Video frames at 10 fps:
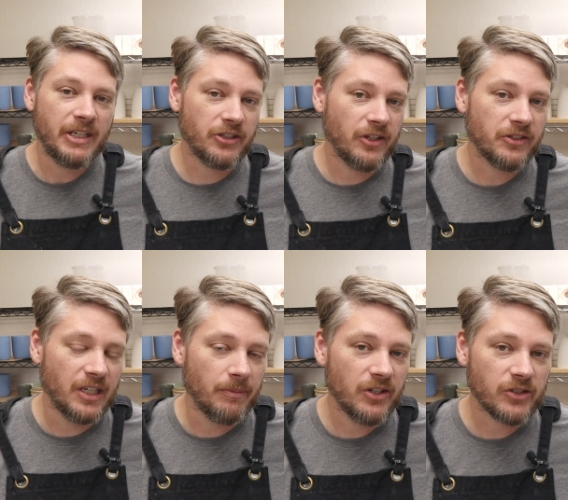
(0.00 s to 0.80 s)
Make sure those
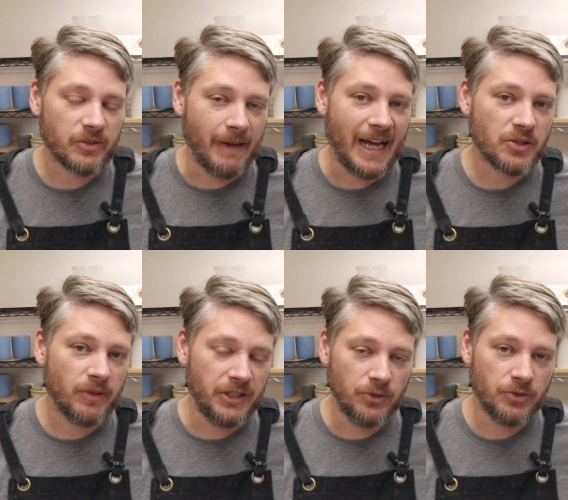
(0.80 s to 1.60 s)
numbers match
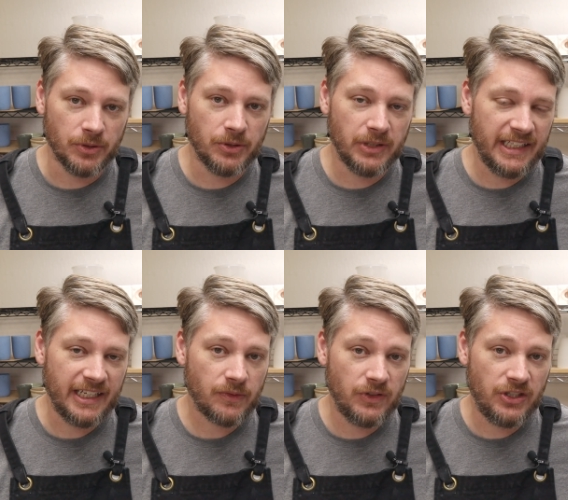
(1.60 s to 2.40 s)
what you drew in the
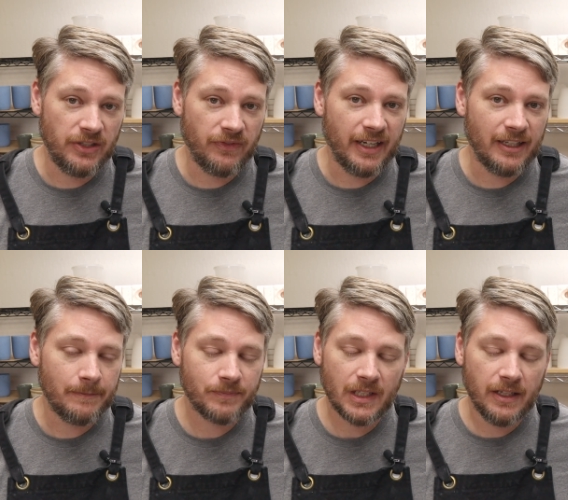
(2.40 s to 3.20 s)
SVG
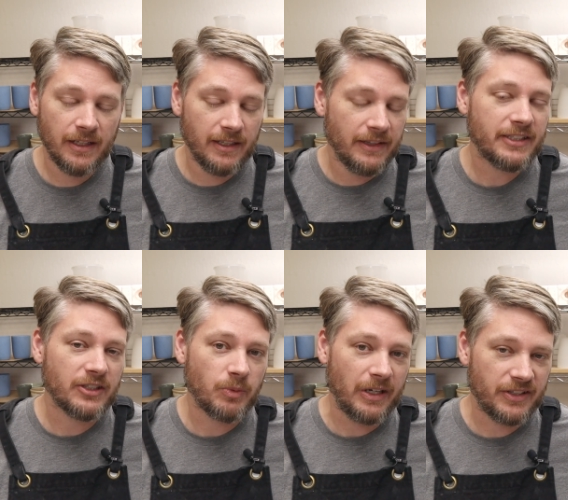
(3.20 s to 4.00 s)
file. This
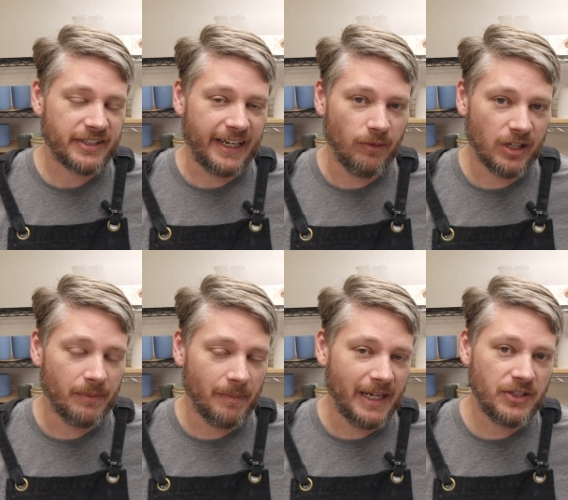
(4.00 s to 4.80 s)
is where the scale will
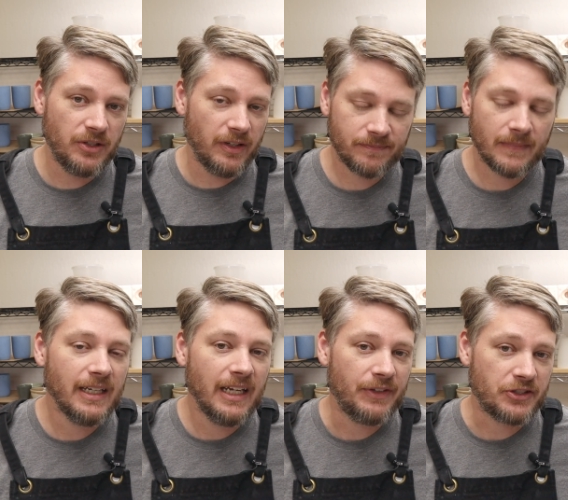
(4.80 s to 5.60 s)
come and bite you.
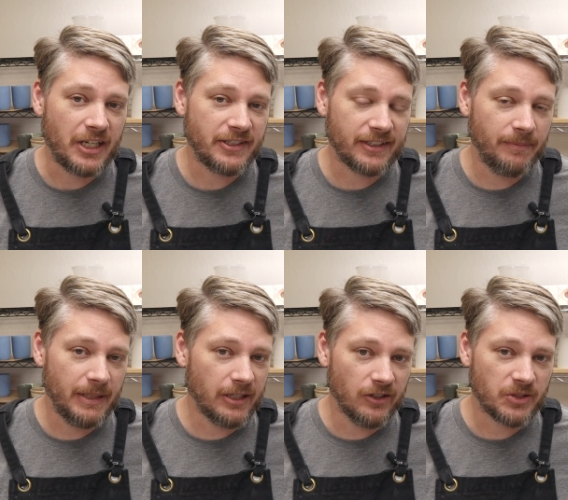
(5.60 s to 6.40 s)
If it's drastically
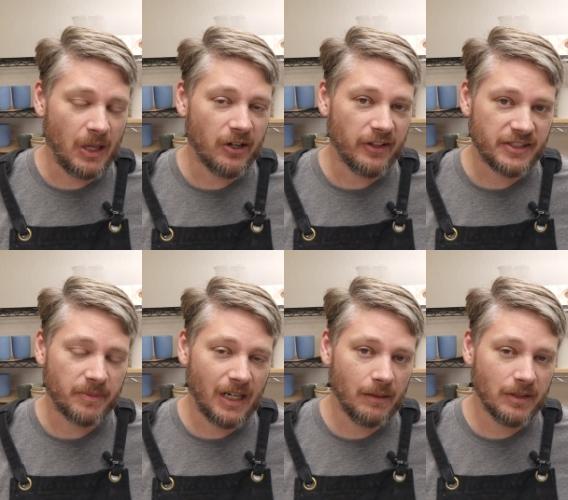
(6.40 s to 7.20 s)
bigger or smaller, that's a
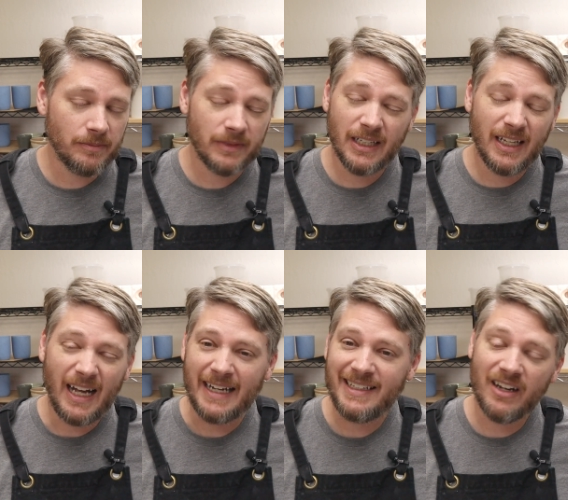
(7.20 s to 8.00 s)
problem.
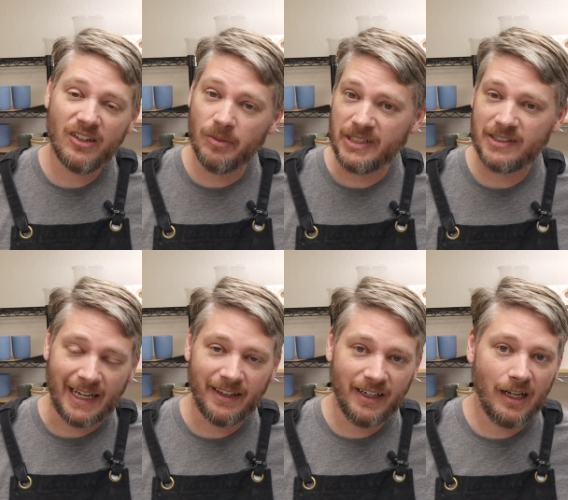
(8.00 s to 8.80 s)
I doubt it'll be
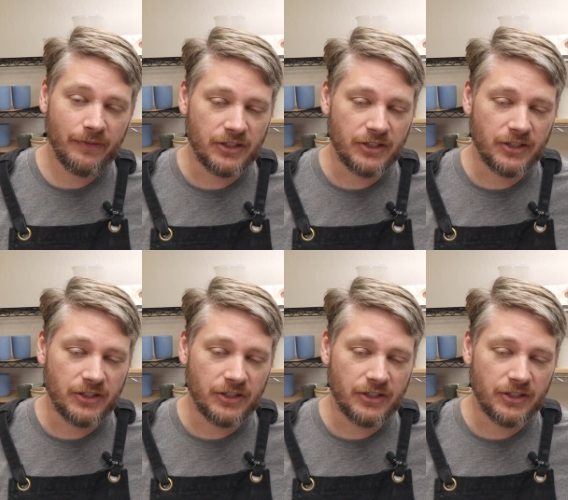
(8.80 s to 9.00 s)
slightly off.